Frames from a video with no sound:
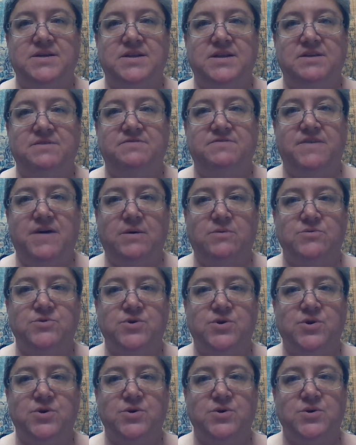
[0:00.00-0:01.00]
the
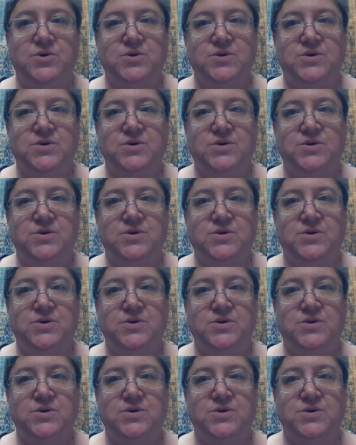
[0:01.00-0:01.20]
founder